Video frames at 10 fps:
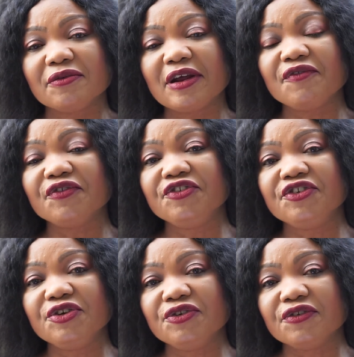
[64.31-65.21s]

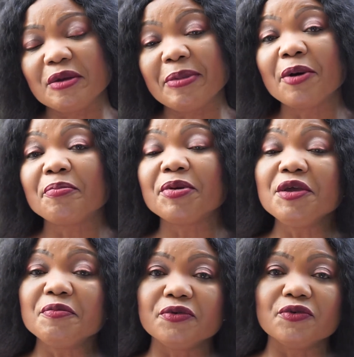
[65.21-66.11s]
refugees, about
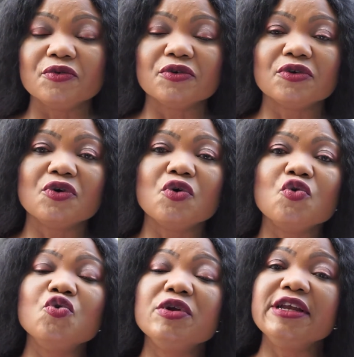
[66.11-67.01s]
people
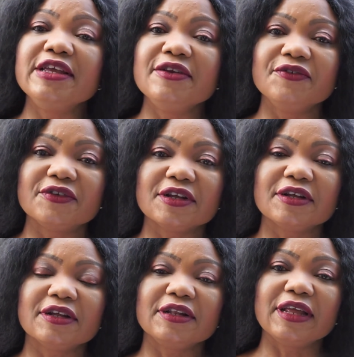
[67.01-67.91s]
who leave
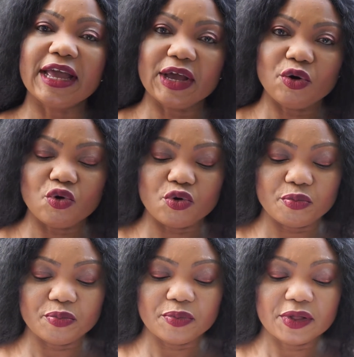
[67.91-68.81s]
their home.
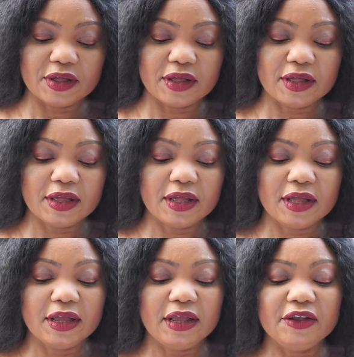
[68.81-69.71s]

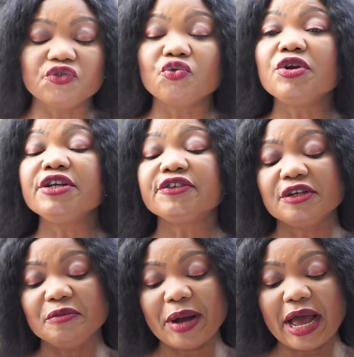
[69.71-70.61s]
It's
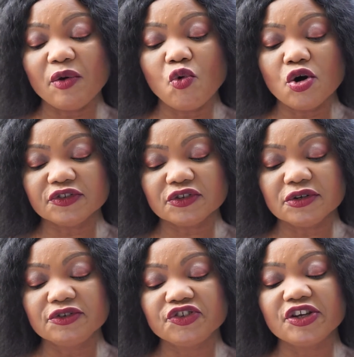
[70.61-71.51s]
written by
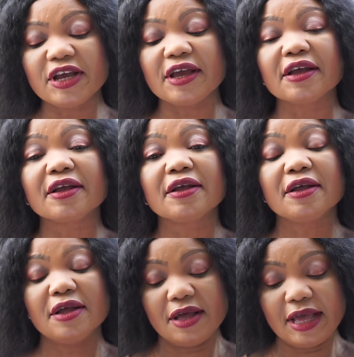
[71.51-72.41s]
Warsan Shire,
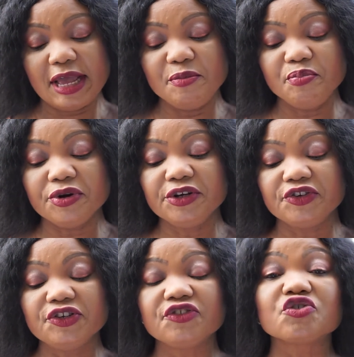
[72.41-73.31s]
a
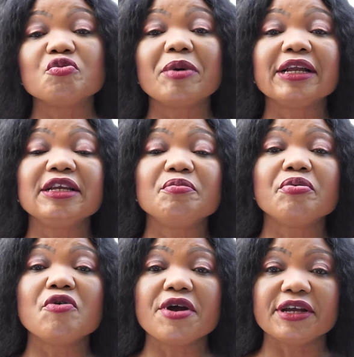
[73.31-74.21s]
British Somali
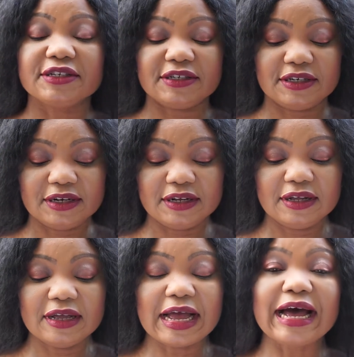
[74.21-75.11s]
poet,
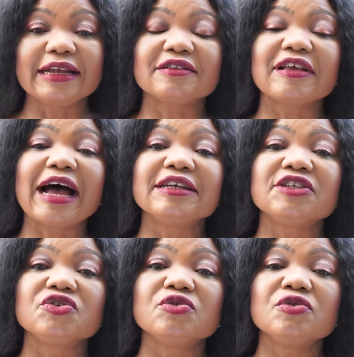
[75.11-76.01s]
and
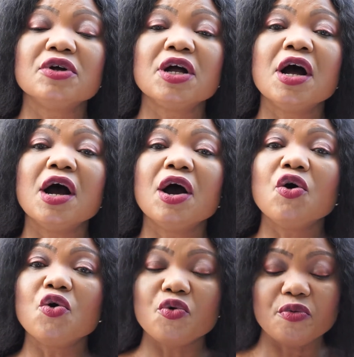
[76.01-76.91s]
titled
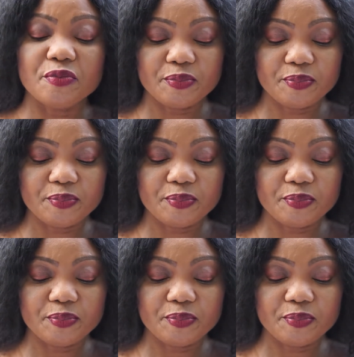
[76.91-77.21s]
Home.